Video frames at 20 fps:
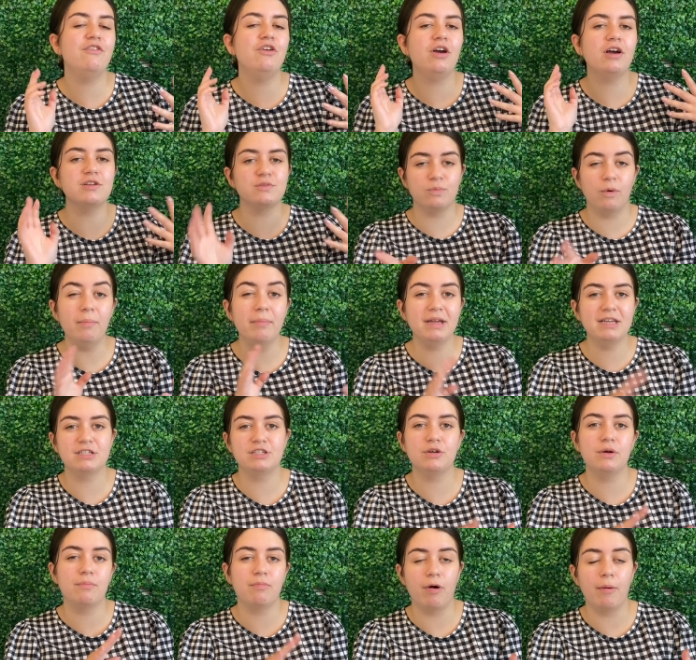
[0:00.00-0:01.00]
you guys want me to
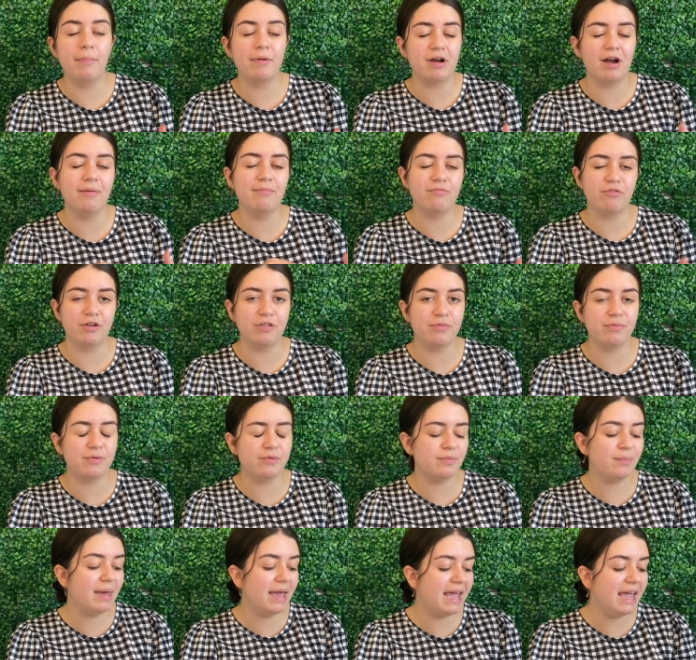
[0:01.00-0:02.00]
do a proper come thrift
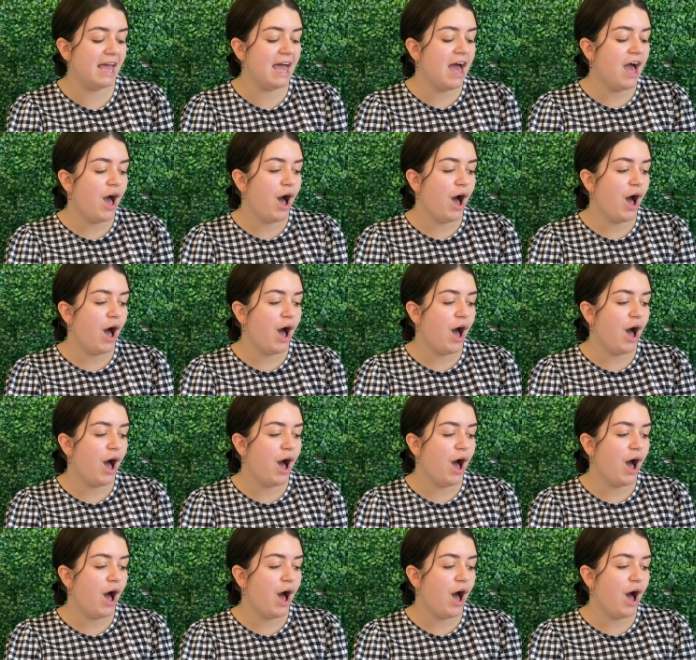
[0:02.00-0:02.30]
with me,